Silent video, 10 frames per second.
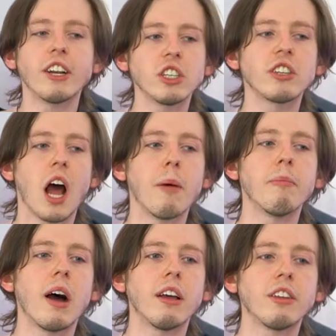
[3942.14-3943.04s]
just
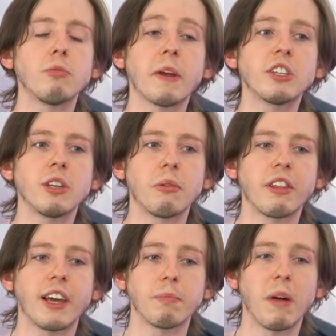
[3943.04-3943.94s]
I'm especially with
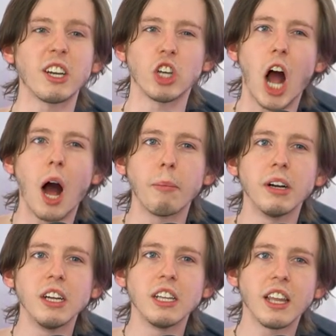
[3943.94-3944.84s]
like my job.
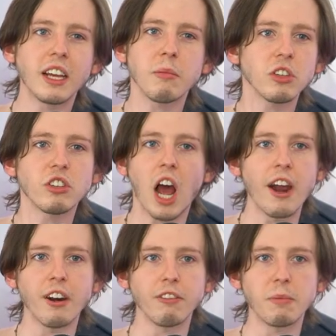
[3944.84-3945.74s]
Like I'm just
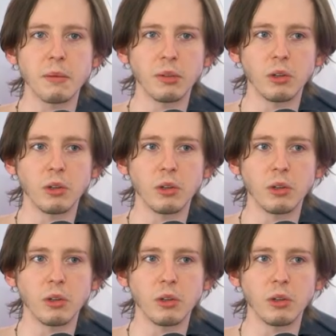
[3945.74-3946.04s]
tired of people